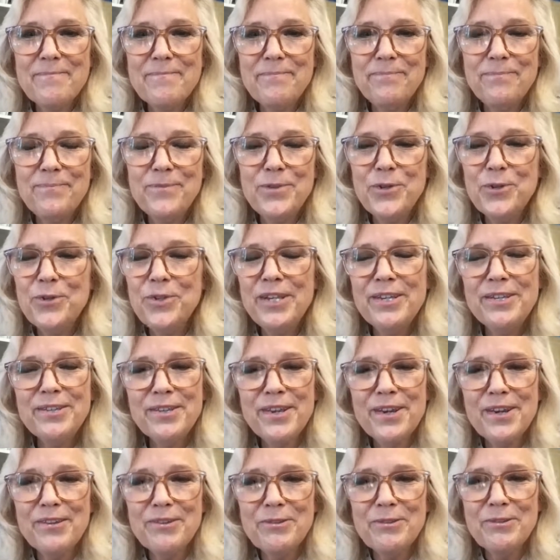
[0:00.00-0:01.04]
do these
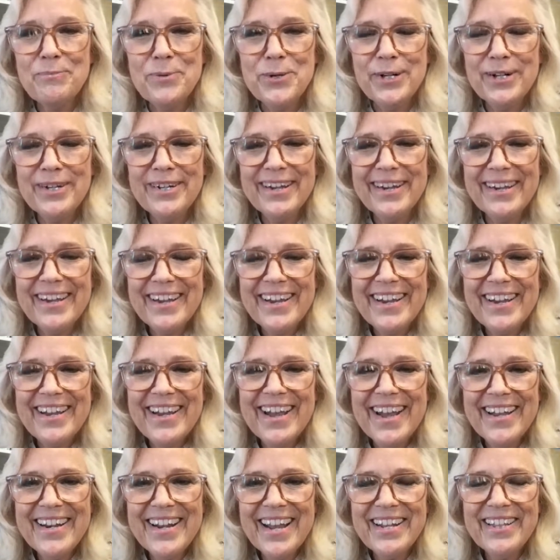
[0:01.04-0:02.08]
talks more,
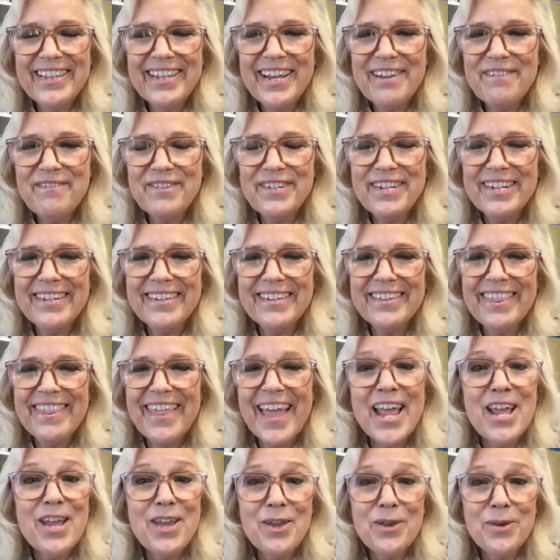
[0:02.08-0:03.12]
and I'd love to
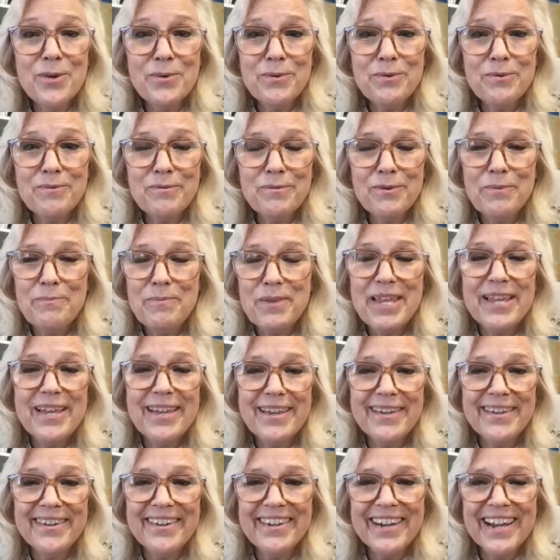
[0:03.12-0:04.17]
thank you for being
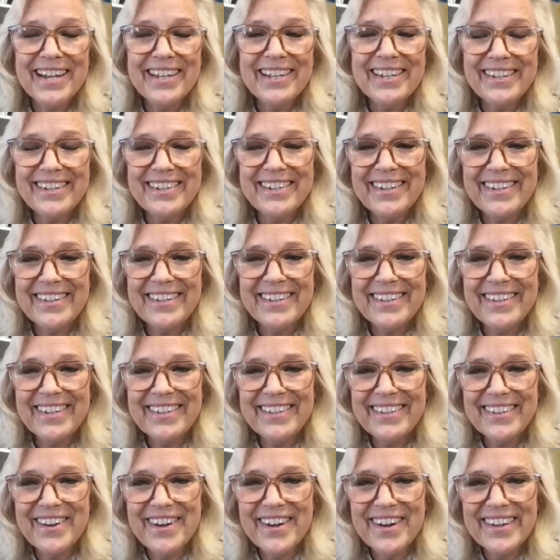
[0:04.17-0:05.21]
here and listening to
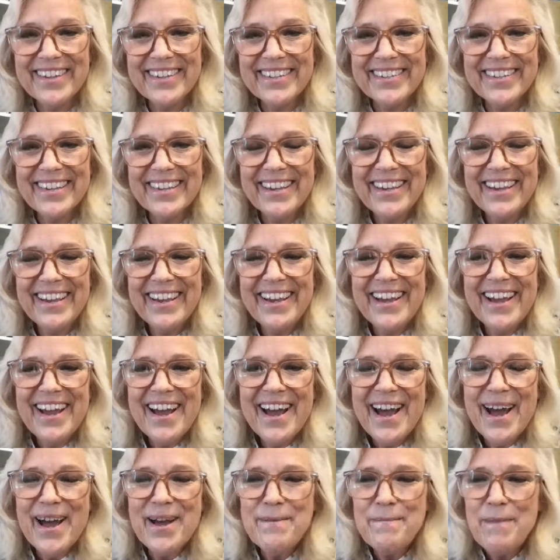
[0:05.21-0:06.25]
these talks.
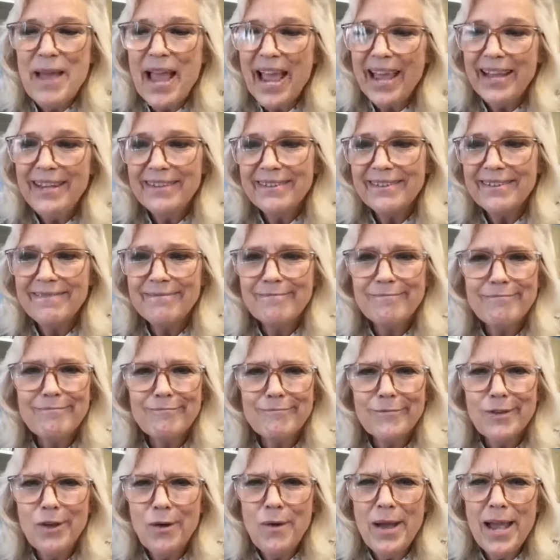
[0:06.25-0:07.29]
And
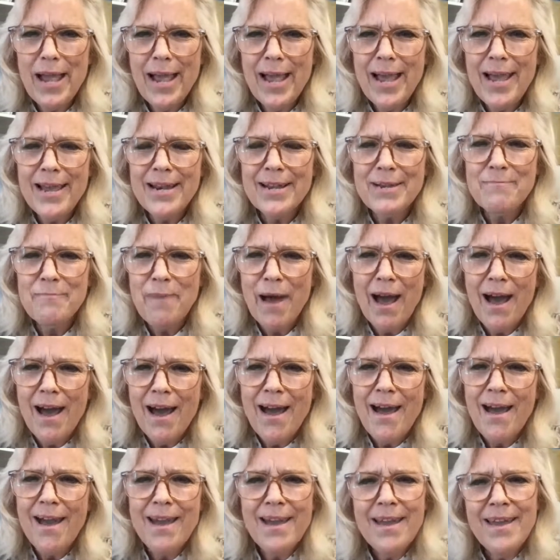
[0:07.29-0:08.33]
go ahead and
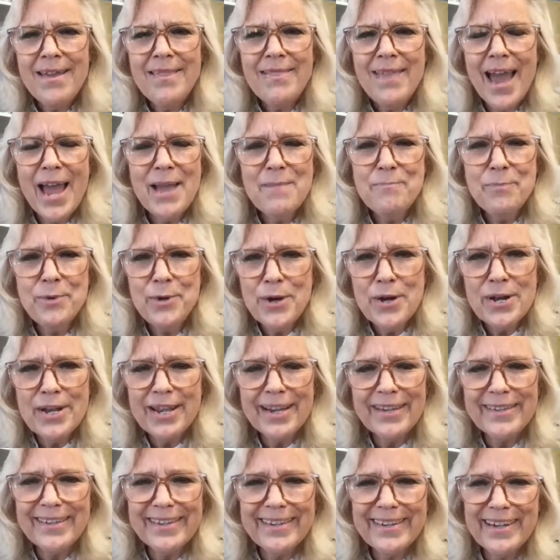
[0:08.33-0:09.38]
buy that book
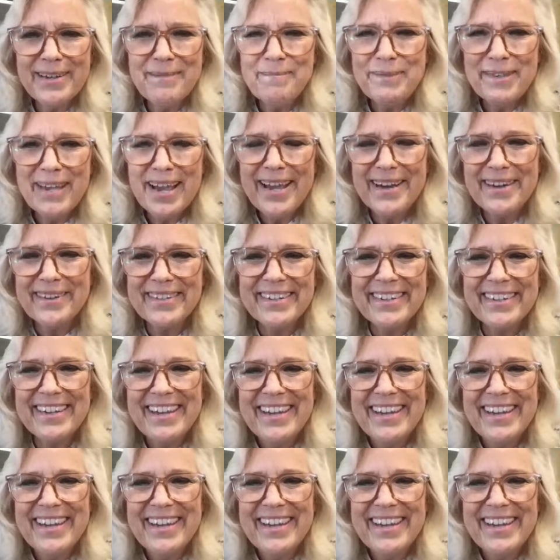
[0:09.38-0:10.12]
as it comes out.